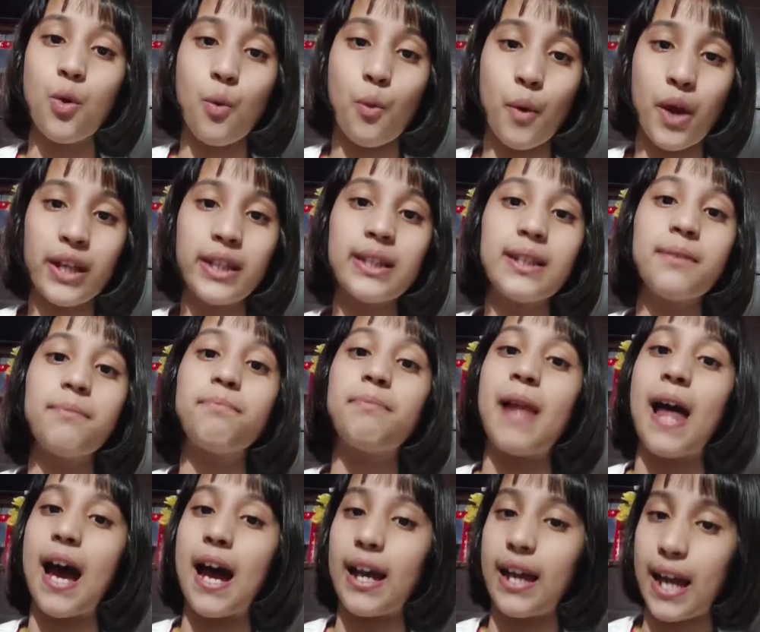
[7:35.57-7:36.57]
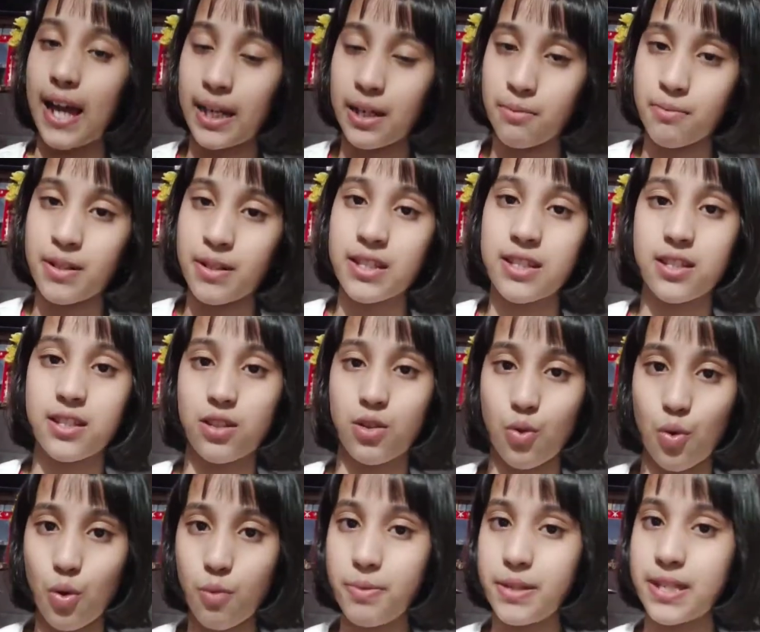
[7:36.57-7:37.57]
When the plant animals
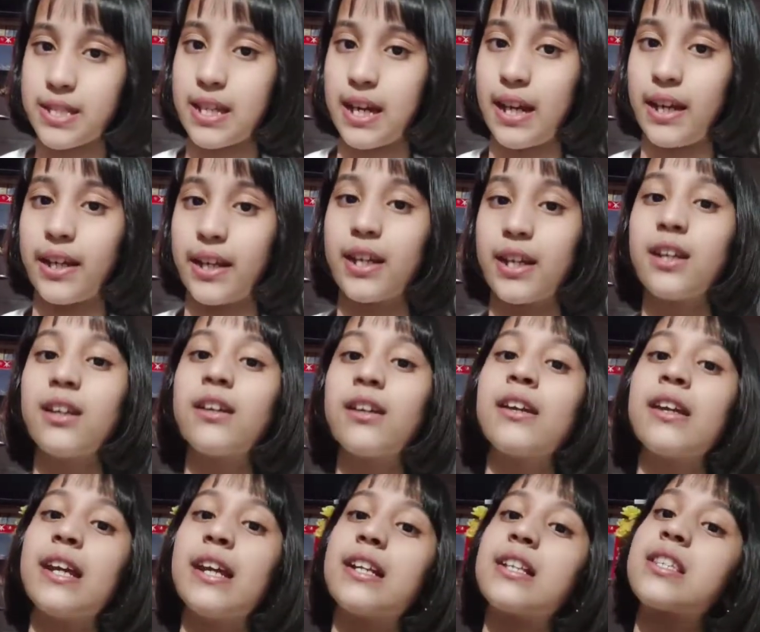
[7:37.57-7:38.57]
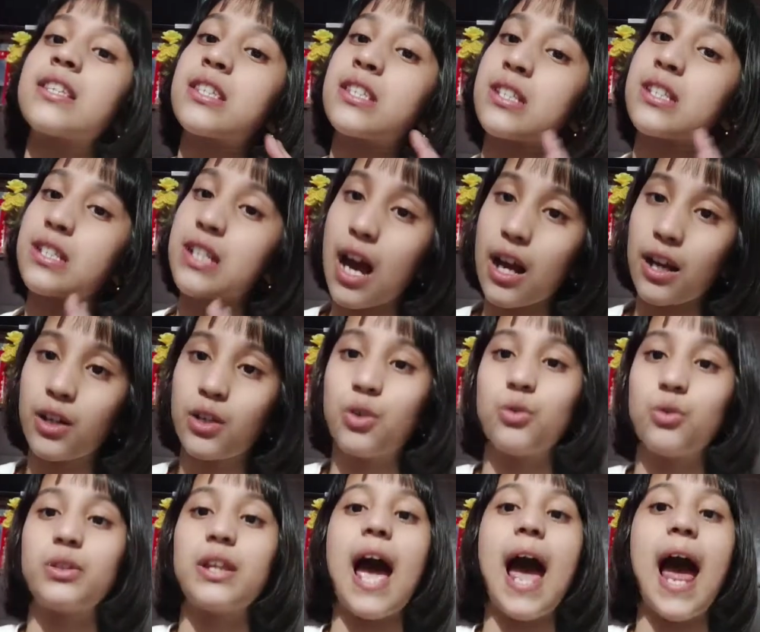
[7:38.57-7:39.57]
go beside it, it's stuck
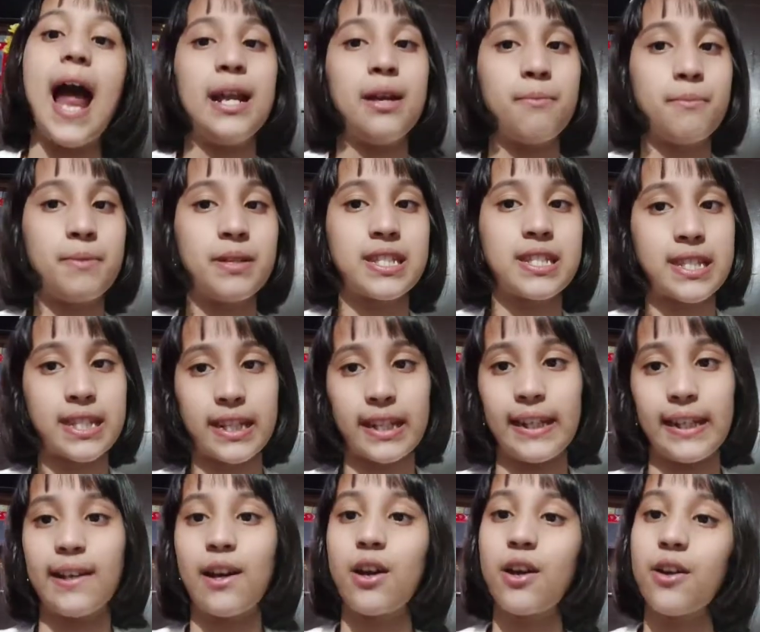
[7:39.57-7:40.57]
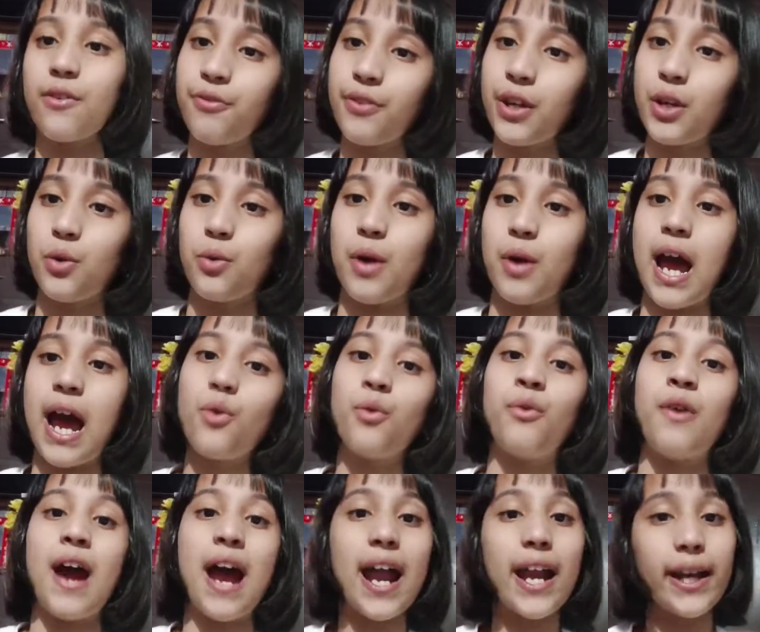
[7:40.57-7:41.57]
to the animal skin or a few. So
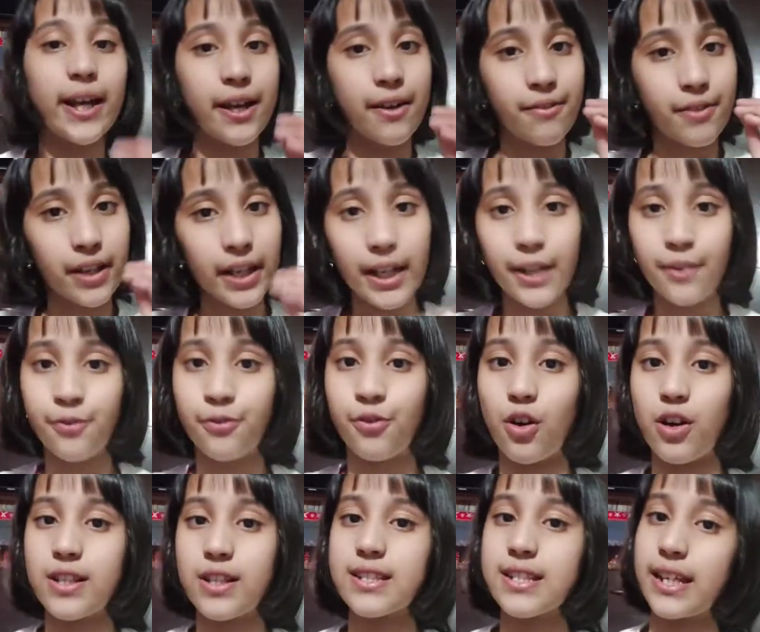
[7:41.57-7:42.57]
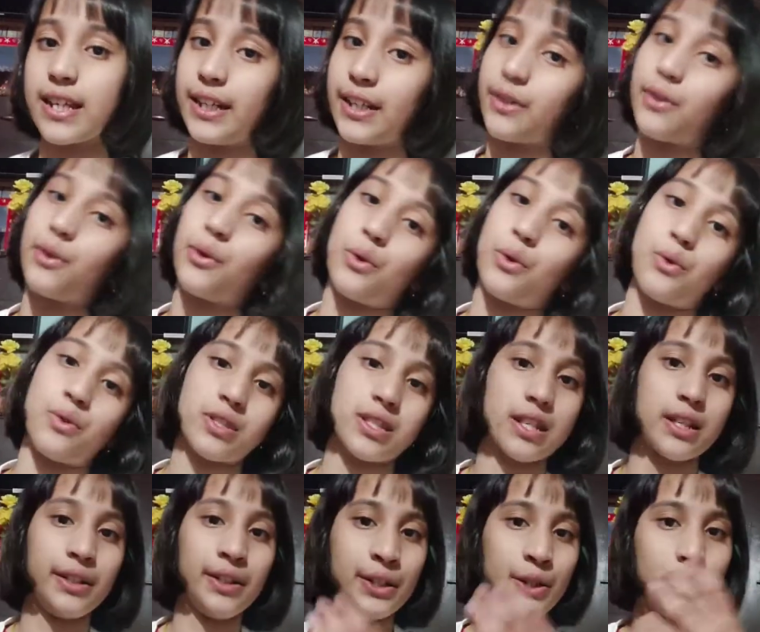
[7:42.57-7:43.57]
wherever it falls, it grows
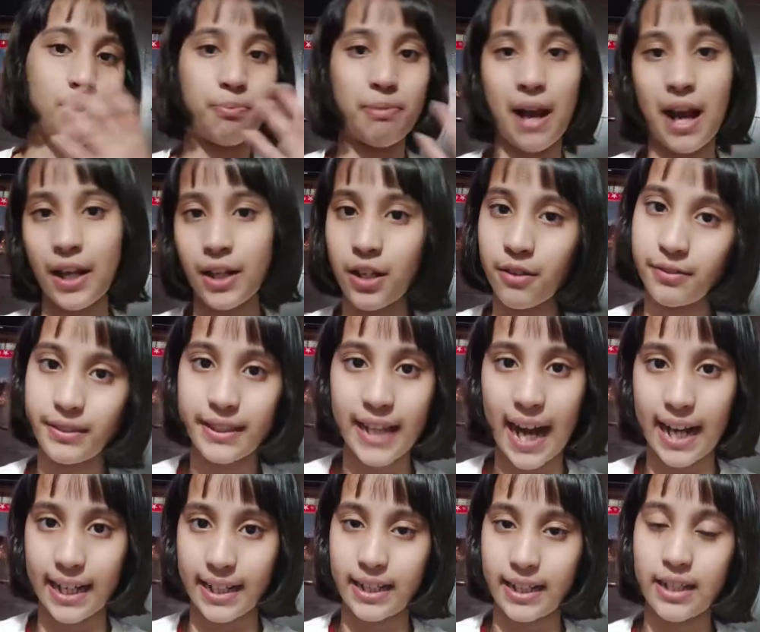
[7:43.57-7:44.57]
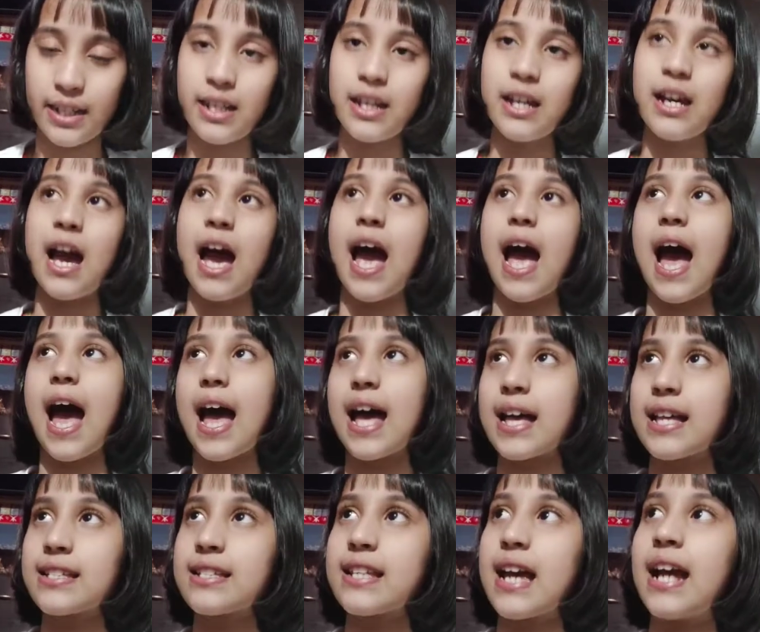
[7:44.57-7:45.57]
a new plant of that.
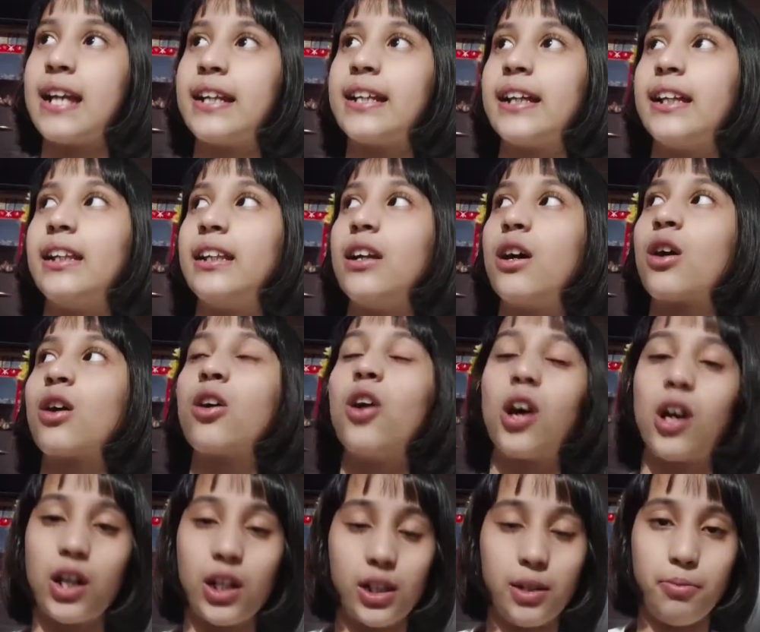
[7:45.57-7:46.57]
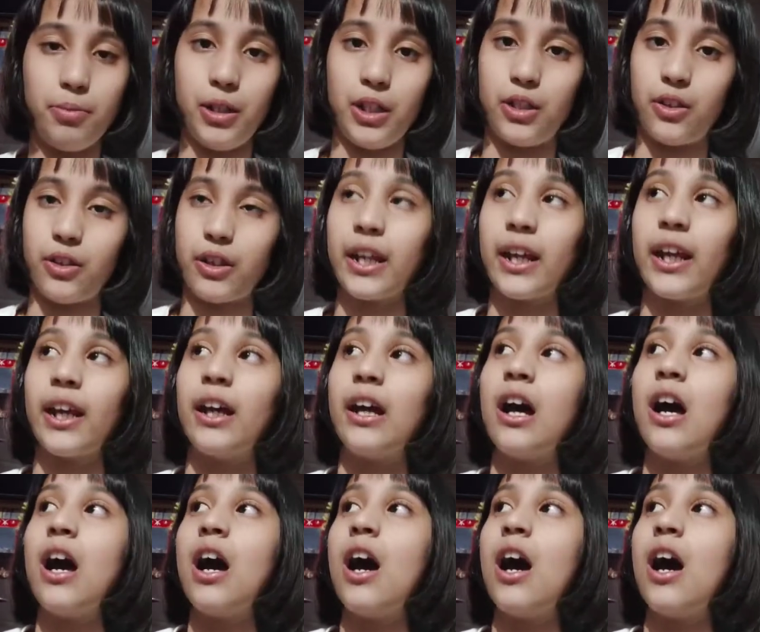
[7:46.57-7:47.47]
As I tell a cucklebear, okay.